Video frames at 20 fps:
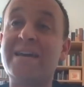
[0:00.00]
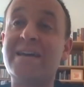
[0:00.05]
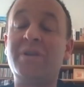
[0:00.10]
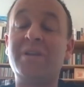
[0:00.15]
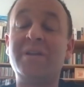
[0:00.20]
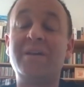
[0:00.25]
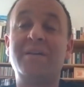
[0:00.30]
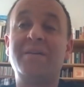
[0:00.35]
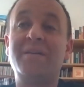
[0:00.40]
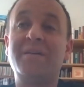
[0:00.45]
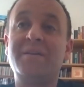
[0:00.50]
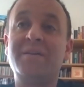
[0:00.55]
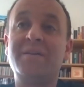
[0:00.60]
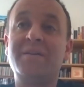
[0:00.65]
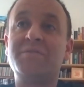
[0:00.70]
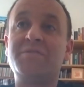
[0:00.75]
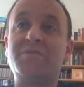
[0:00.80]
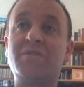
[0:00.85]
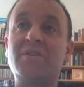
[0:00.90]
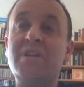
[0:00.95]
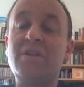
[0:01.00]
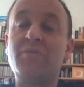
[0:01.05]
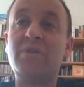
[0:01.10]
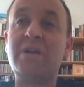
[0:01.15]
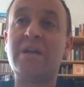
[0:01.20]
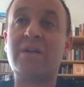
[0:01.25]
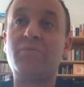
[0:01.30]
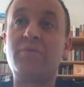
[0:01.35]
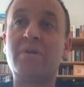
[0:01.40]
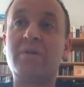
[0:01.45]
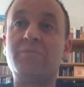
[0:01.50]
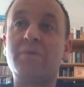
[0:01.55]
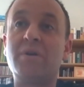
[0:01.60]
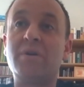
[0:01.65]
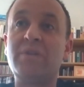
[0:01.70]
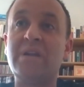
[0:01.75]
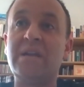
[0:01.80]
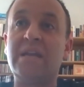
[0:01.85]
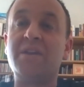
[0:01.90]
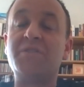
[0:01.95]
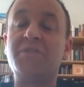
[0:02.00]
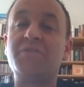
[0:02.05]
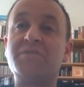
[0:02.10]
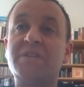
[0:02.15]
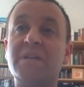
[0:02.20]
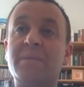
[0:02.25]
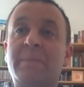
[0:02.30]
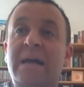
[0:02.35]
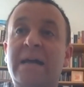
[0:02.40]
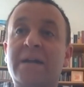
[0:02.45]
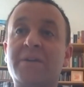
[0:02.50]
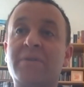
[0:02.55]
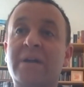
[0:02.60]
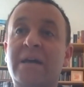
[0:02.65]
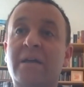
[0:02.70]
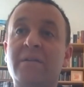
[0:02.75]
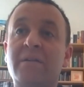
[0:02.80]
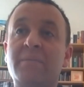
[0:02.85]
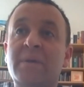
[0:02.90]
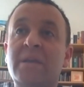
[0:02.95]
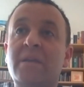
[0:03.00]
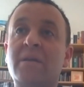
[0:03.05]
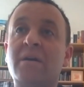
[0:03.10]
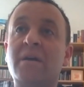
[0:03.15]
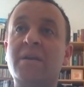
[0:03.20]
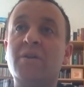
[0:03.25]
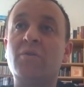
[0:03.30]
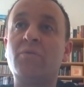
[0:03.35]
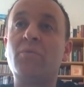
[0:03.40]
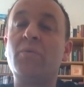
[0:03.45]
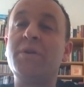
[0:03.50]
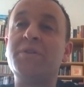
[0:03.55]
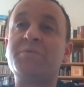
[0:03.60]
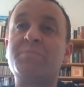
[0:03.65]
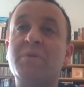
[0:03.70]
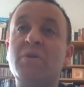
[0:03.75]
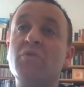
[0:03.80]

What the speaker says: Yeah, well, certainly a really interesting background. I mean, I know we